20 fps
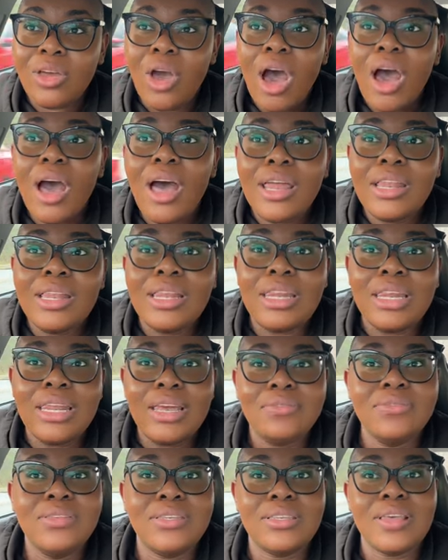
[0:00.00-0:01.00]
God
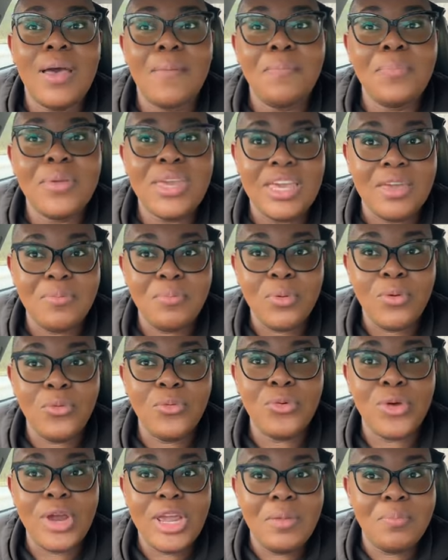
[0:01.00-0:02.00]
lifts up people
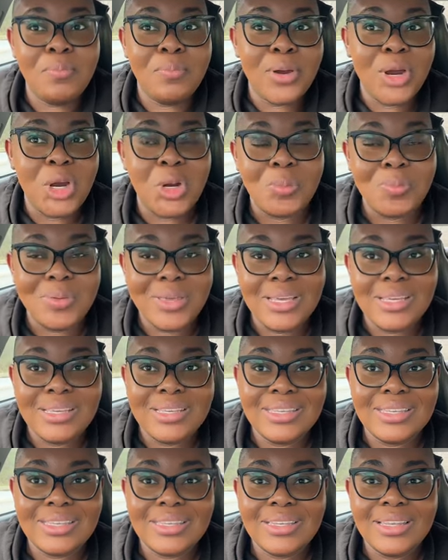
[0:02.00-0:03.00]
for a
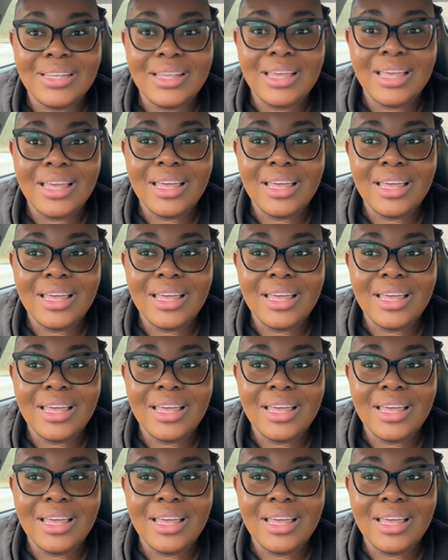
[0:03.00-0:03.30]
purpose.